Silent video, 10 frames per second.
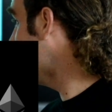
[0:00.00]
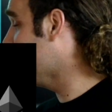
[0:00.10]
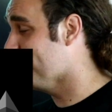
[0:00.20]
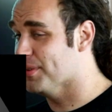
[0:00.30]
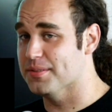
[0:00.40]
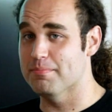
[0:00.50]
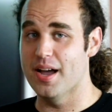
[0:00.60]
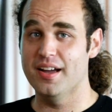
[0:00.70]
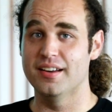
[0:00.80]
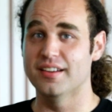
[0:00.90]
My name is
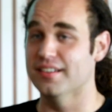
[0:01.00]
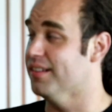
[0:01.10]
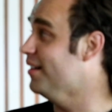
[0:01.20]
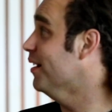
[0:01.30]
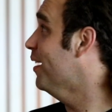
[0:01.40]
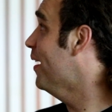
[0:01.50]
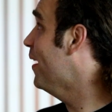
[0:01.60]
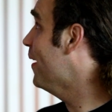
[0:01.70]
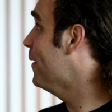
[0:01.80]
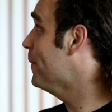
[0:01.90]
Matt.
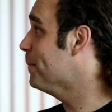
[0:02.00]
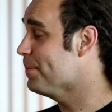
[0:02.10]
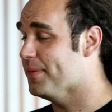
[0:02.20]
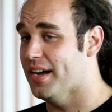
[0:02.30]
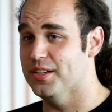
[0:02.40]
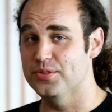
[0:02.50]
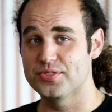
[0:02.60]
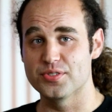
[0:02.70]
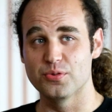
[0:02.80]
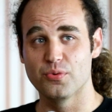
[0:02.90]
I
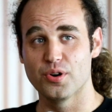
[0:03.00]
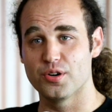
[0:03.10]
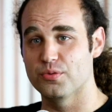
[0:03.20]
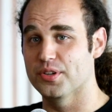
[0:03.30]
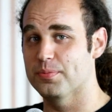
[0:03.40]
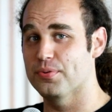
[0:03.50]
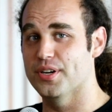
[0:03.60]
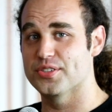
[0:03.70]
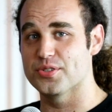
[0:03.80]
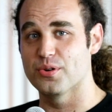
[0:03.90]
used to work with
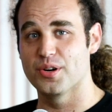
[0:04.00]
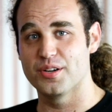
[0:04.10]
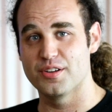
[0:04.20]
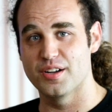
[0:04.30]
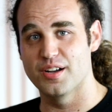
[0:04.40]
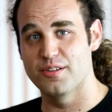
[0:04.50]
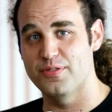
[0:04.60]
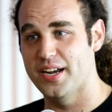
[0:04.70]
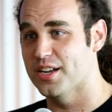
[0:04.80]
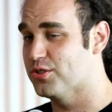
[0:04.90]
prehistoric
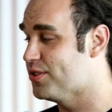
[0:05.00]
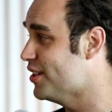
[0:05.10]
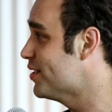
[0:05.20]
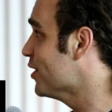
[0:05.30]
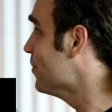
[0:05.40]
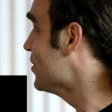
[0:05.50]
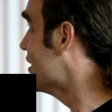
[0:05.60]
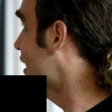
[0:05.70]
financial systems.